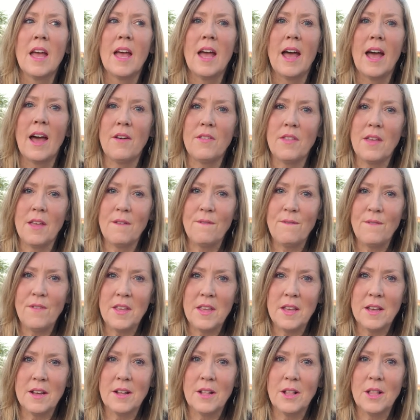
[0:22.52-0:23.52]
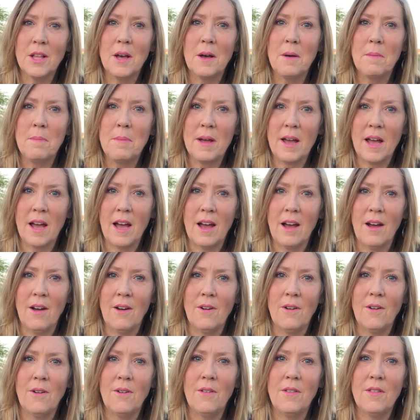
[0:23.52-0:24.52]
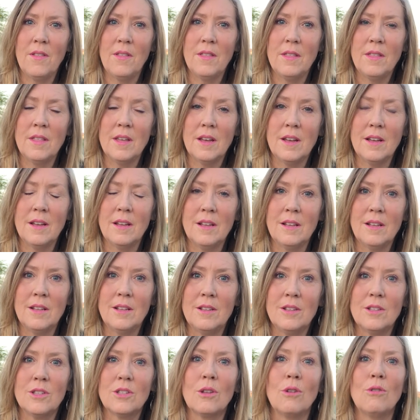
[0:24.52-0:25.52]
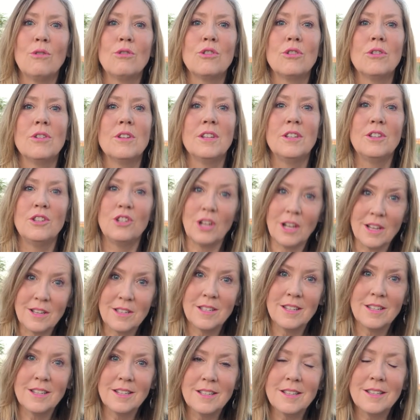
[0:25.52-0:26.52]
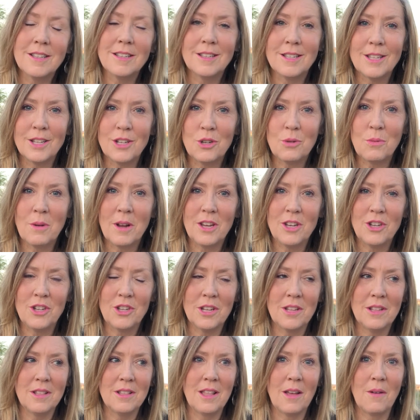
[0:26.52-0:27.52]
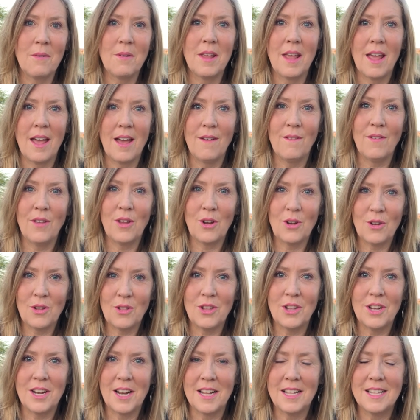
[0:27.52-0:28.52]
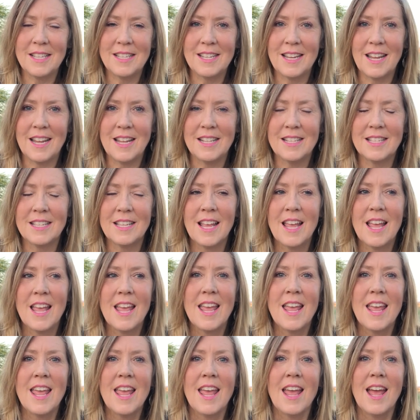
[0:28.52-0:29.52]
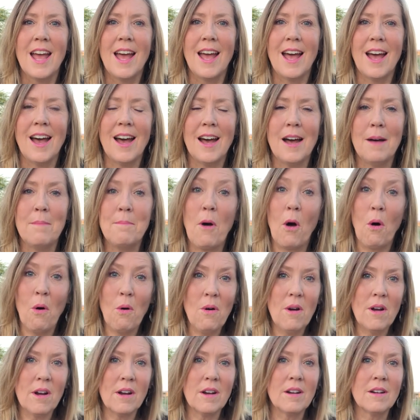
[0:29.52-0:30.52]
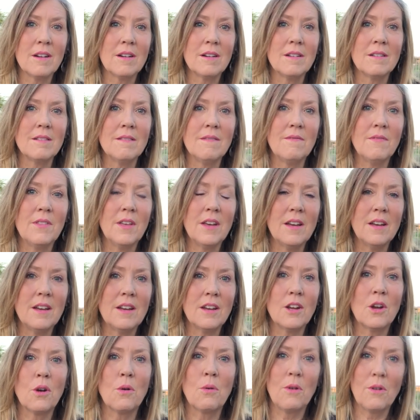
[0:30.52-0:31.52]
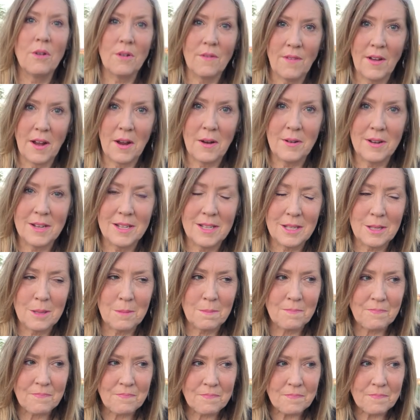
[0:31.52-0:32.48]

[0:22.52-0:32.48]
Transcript: how they feel about the social injustice situation that we have here in the United States, um, or the coronavirus.